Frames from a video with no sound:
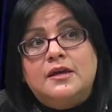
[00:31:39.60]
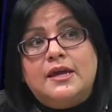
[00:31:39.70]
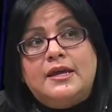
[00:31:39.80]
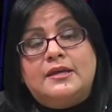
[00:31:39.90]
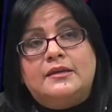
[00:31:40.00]

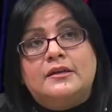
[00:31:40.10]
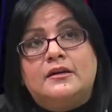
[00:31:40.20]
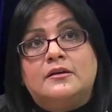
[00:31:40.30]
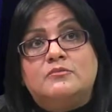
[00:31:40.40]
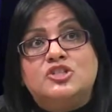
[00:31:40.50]
and
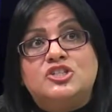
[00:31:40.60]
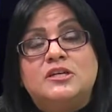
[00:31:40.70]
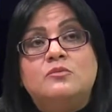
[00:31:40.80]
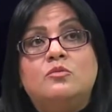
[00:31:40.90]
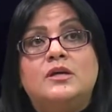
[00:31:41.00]

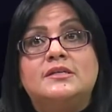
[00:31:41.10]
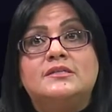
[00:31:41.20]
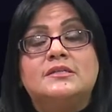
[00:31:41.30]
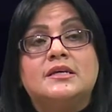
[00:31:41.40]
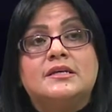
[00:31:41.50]
she
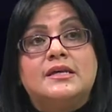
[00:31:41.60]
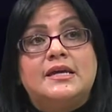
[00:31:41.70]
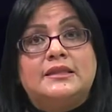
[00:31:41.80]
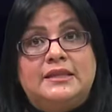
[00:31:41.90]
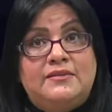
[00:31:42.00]
was
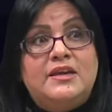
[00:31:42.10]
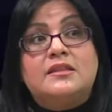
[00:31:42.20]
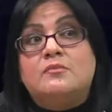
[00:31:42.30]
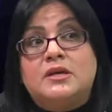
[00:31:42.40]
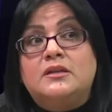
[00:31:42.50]
leaving in
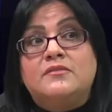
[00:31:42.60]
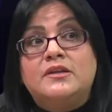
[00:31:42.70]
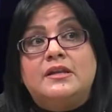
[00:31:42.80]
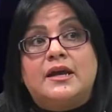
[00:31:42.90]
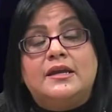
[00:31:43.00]
the middle of the
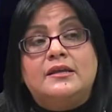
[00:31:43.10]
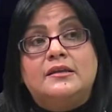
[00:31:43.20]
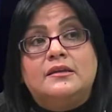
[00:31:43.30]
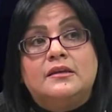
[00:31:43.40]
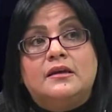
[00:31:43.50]
night
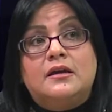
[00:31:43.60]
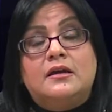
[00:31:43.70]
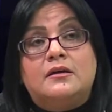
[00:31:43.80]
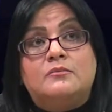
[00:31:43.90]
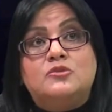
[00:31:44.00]

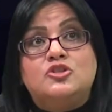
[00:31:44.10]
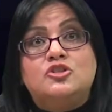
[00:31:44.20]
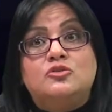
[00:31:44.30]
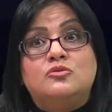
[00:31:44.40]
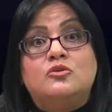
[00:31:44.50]

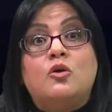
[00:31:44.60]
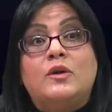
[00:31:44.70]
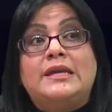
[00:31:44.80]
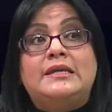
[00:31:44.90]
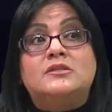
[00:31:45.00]
to go
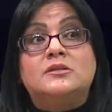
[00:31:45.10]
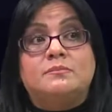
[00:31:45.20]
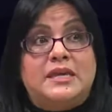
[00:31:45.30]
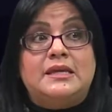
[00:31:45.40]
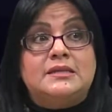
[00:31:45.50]
eat
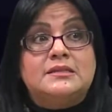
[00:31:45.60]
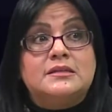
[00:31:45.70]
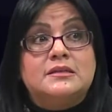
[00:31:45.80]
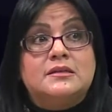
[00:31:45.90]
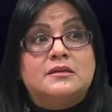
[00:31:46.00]
meat.
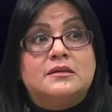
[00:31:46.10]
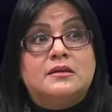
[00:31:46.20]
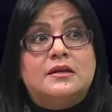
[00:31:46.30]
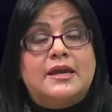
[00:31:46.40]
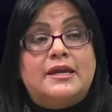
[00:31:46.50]

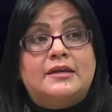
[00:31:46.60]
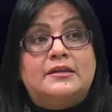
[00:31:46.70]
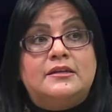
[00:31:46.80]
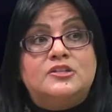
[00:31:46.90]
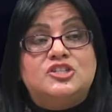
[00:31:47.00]

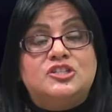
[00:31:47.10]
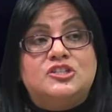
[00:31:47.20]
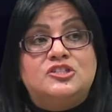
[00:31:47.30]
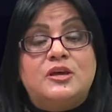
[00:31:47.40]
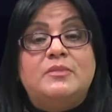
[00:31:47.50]
And
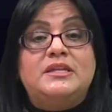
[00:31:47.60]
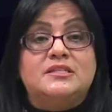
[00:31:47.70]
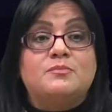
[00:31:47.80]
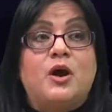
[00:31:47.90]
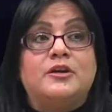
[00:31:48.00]
somebody
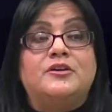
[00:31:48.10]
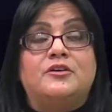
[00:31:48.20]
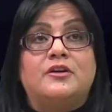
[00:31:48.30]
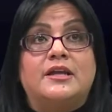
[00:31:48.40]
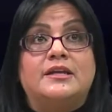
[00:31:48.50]
spotted
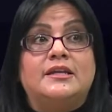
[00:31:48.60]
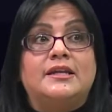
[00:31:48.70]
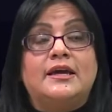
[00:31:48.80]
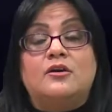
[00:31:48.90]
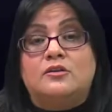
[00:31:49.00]
her at an
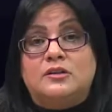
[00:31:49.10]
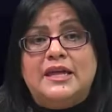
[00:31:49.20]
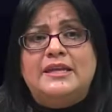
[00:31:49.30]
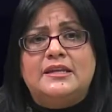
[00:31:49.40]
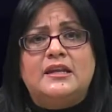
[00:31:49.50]
In-N-Out
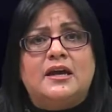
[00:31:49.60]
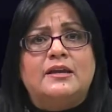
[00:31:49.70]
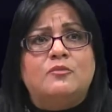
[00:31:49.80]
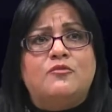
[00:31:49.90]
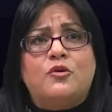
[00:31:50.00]
late at
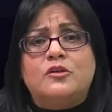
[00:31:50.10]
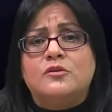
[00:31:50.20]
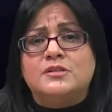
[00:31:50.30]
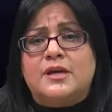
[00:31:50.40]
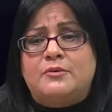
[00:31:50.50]
night before
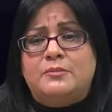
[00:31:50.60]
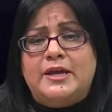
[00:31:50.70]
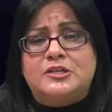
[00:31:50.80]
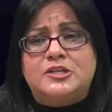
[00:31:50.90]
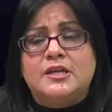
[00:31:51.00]
closing, I would
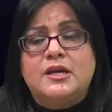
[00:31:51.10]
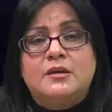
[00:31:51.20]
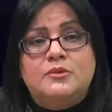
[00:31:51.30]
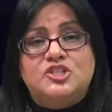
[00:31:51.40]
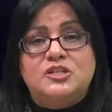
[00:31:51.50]
imagine.
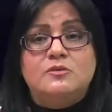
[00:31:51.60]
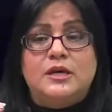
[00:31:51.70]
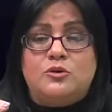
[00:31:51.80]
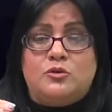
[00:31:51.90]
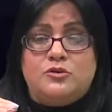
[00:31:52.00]
But she
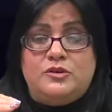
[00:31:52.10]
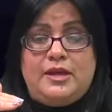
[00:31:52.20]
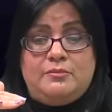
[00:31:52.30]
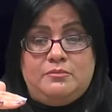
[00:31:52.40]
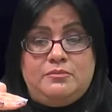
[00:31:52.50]
had ordered
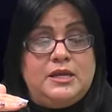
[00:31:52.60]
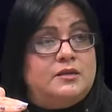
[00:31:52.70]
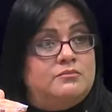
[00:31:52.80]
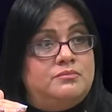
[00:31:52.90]
that big